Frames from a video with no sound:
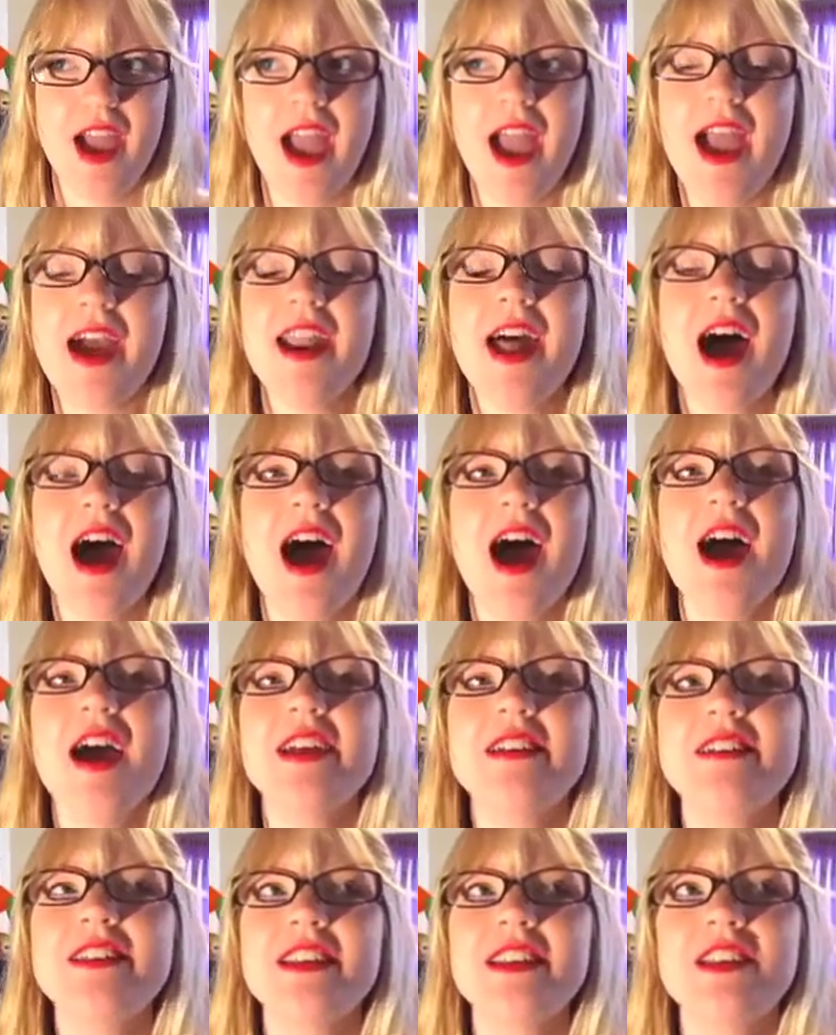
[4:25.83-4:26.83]
and
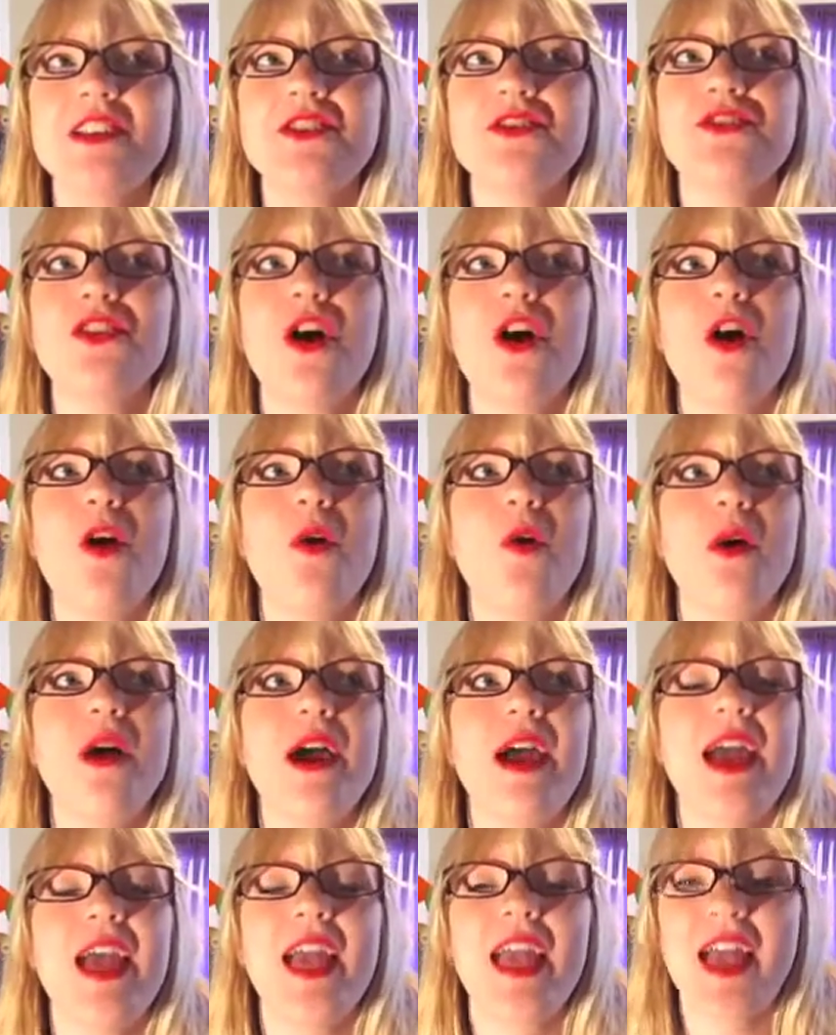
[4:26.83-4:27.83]
I didn't know
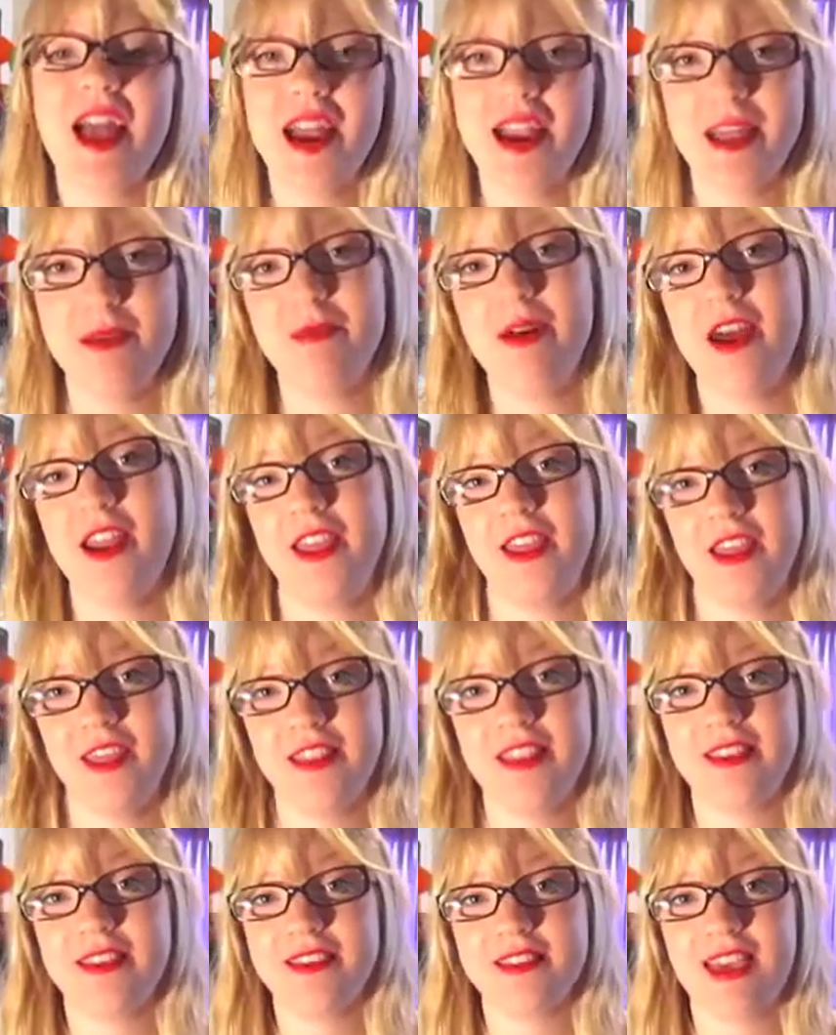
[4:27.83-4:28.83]
anybody at
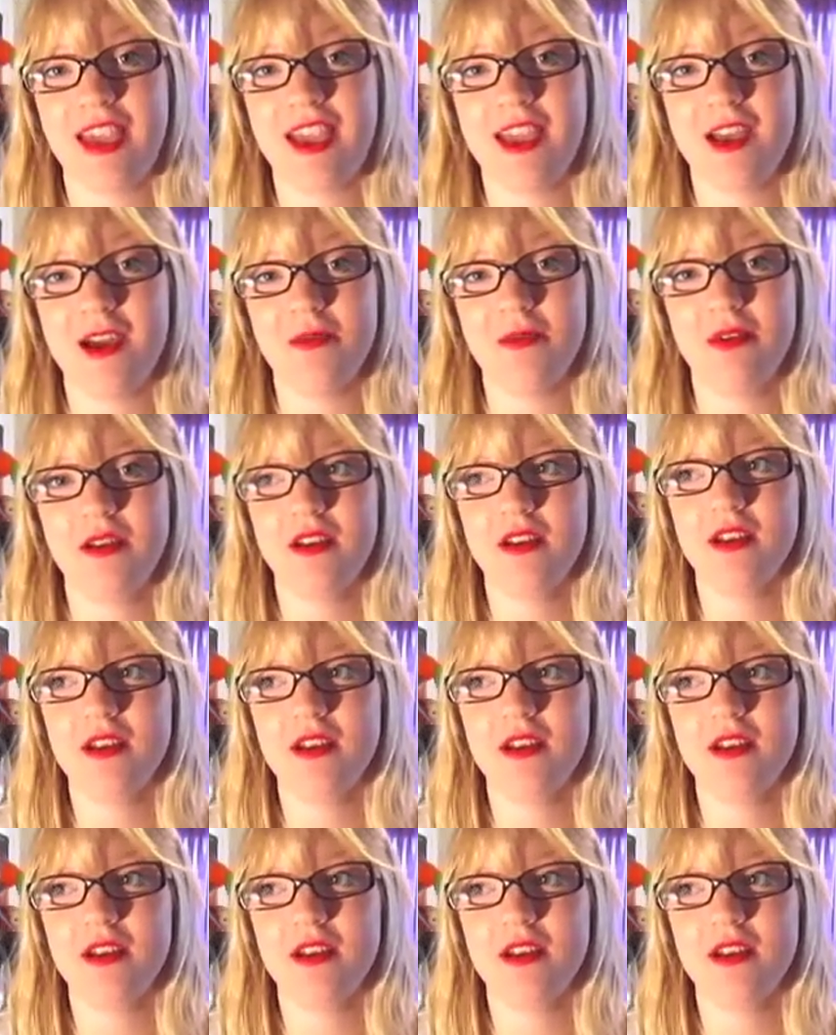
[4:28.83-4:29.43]
this camp.